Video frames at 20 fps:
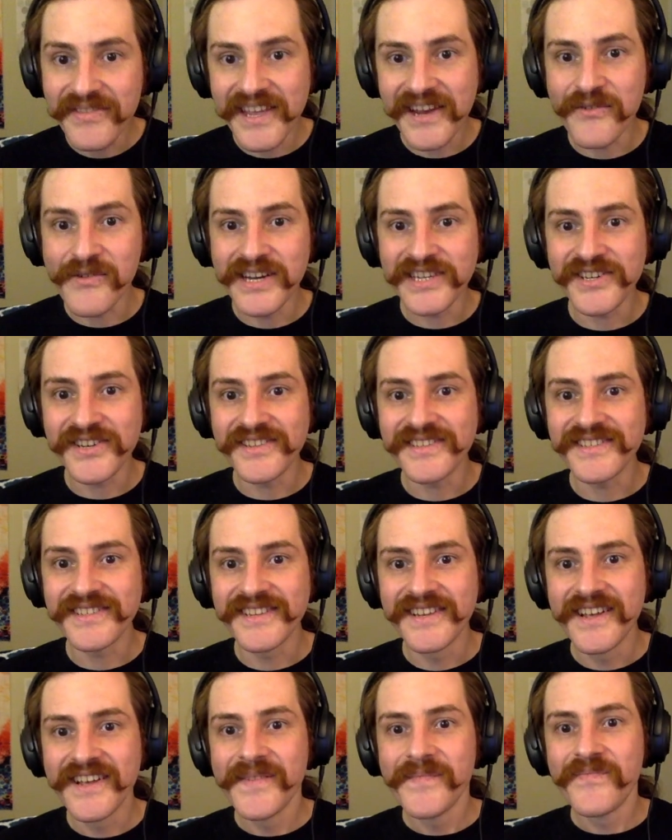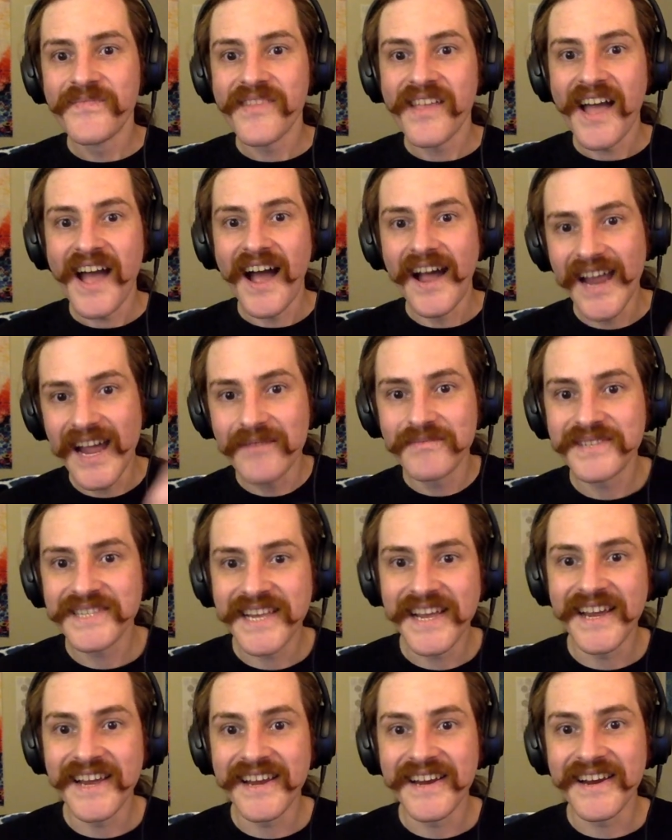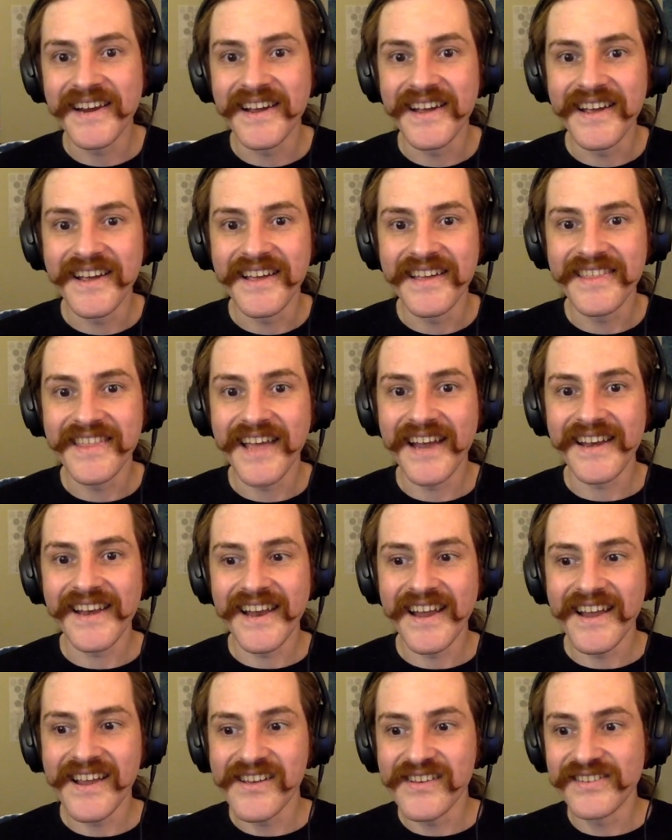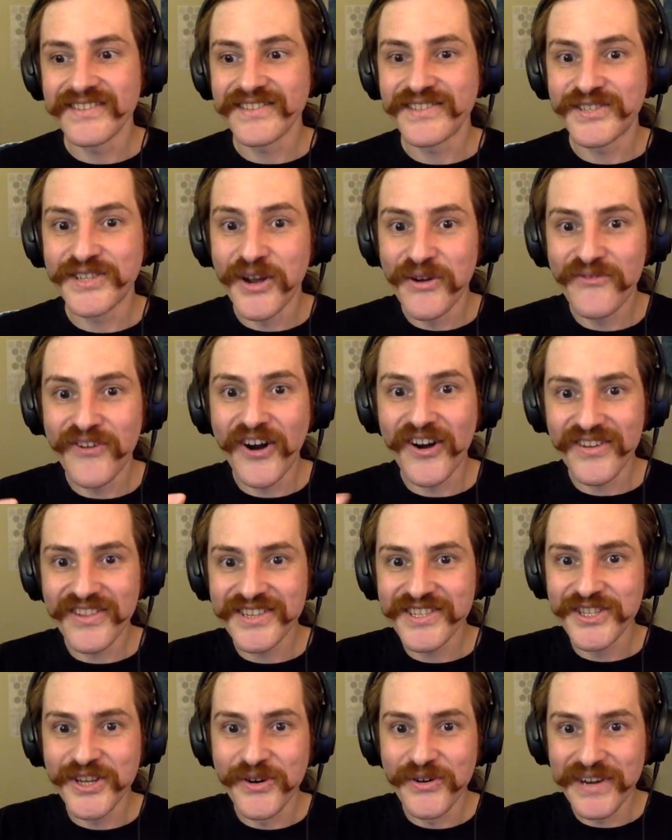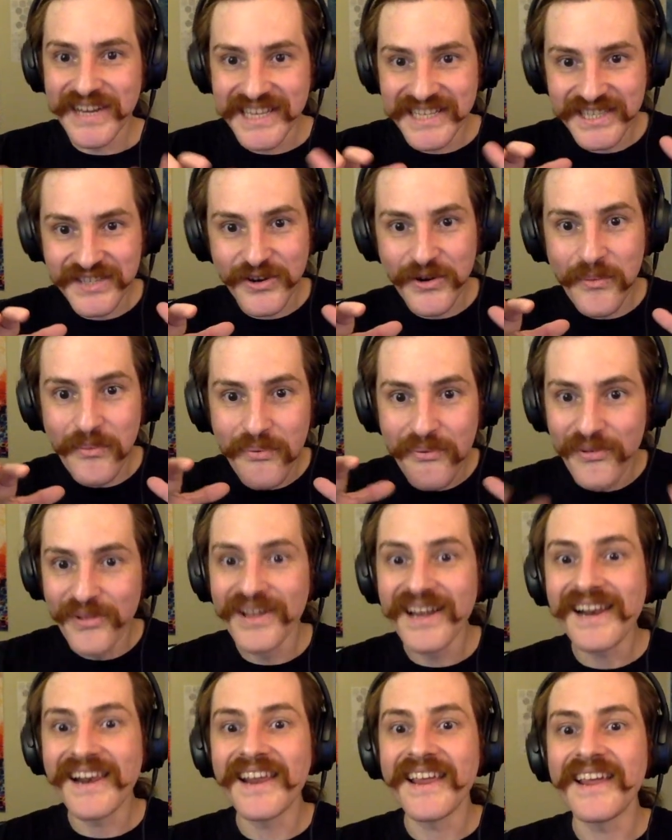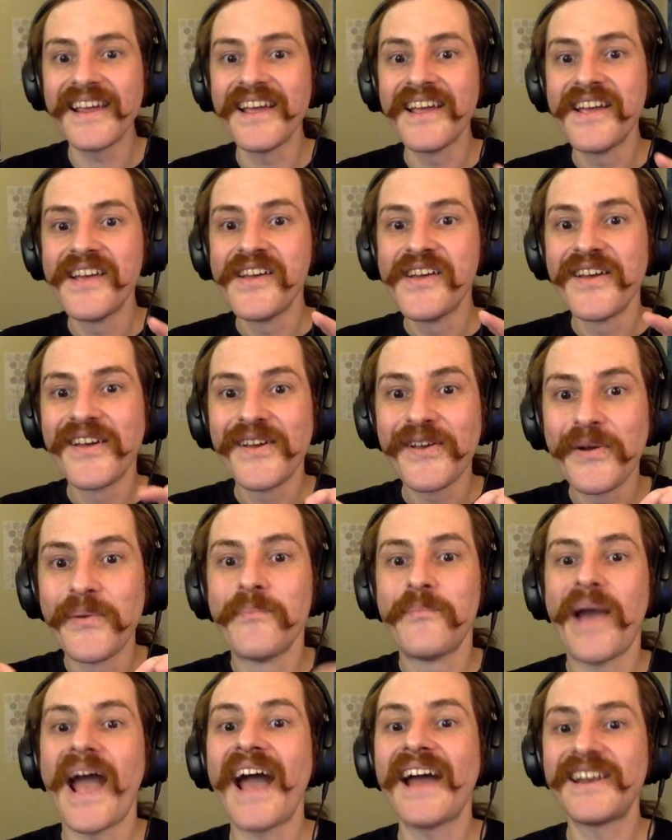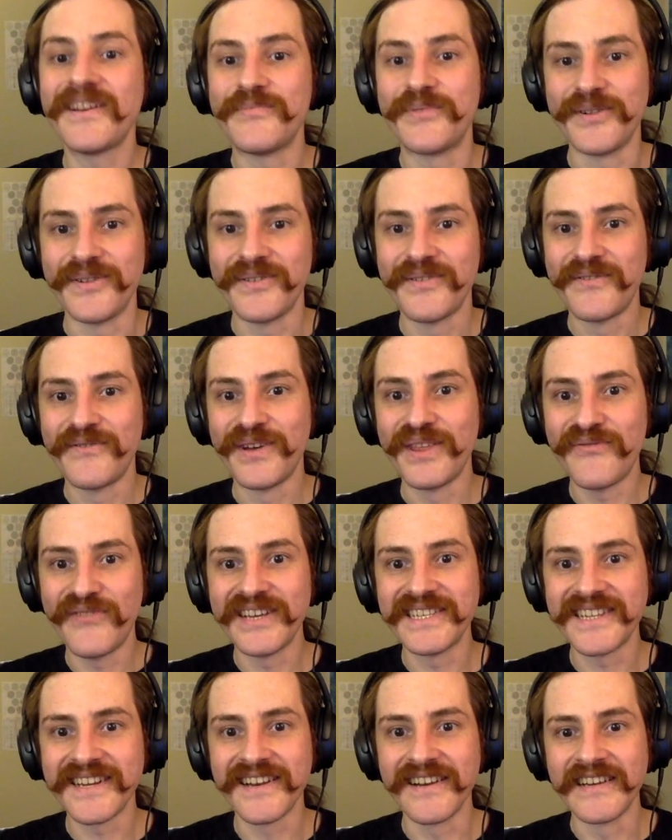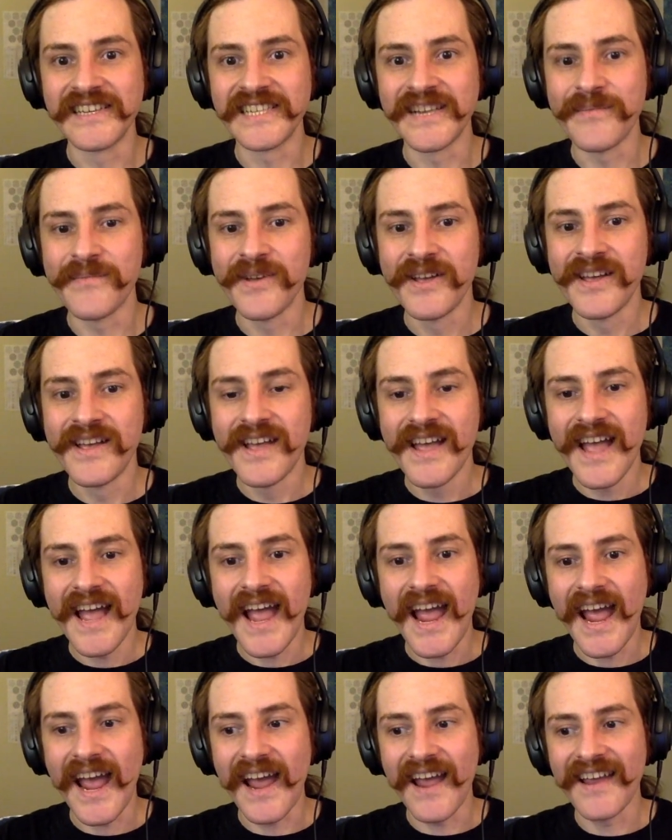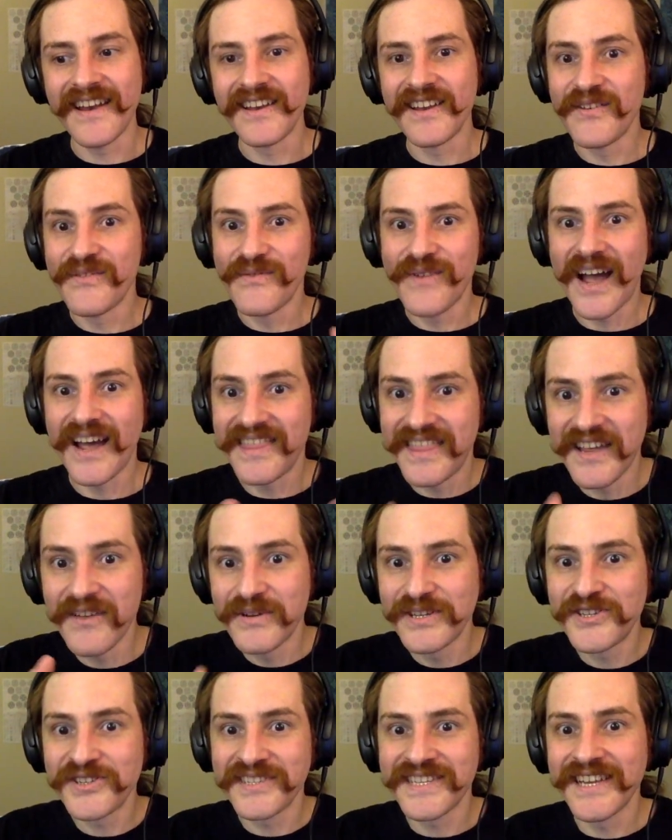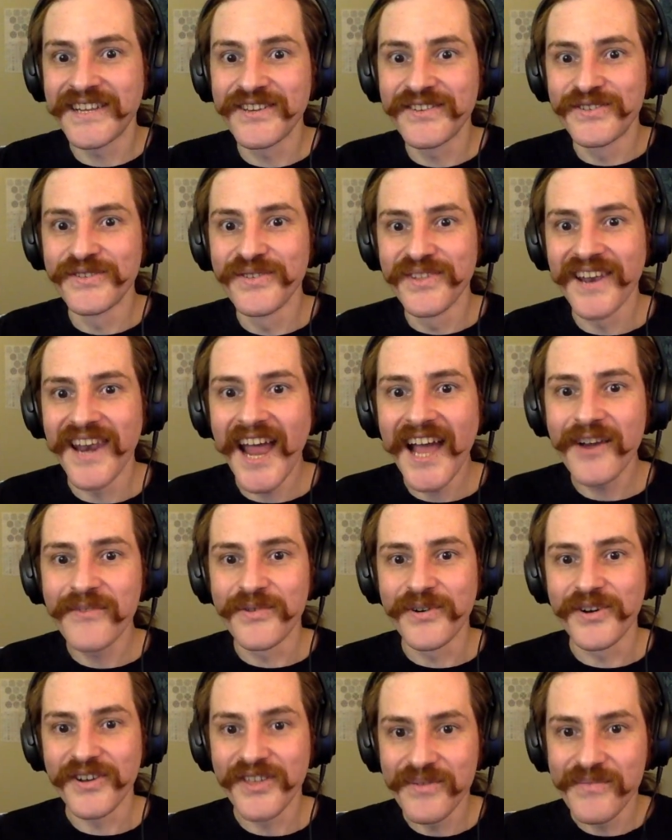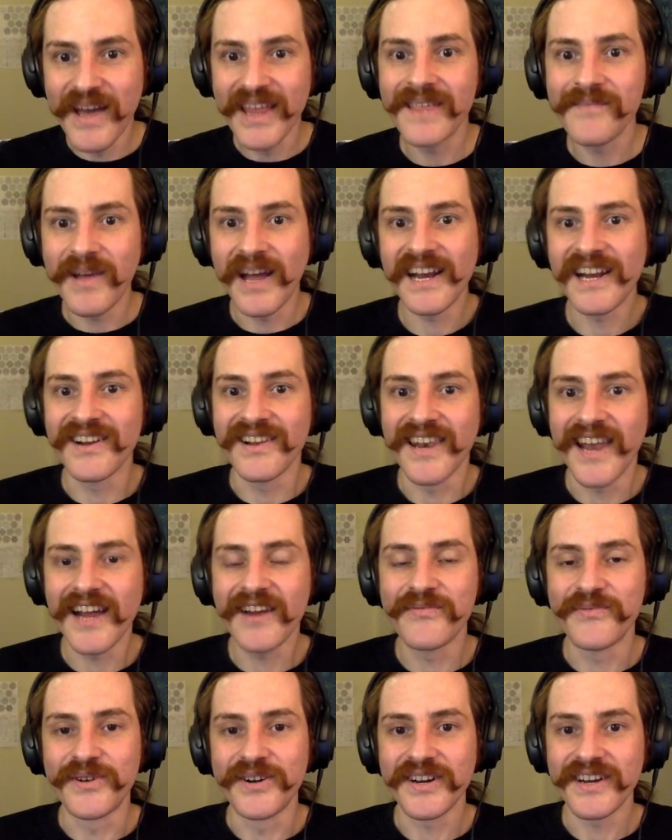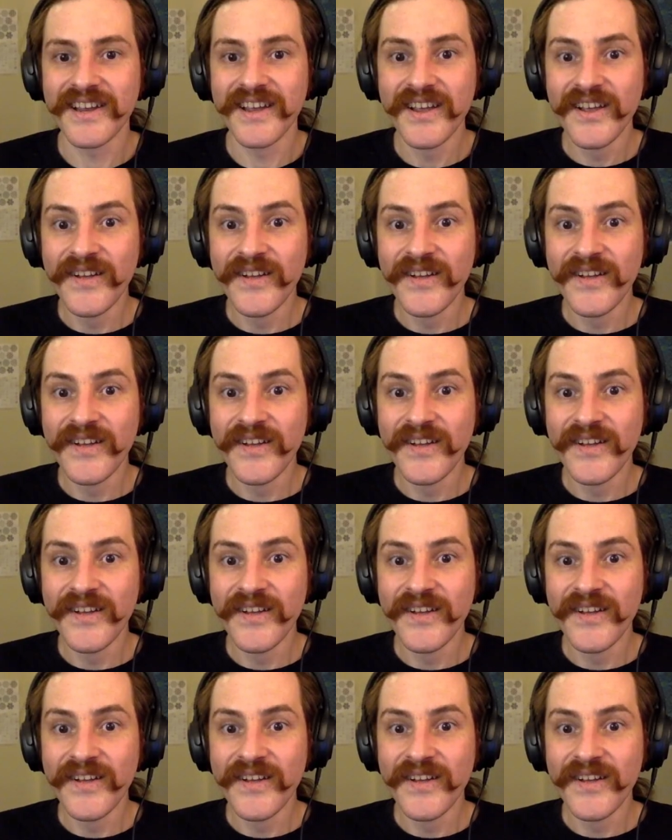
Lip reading: the equations, I am saying that so far the story is completely compatible with physicalism, and I think we just need to do the legwork, the mathematical legwork,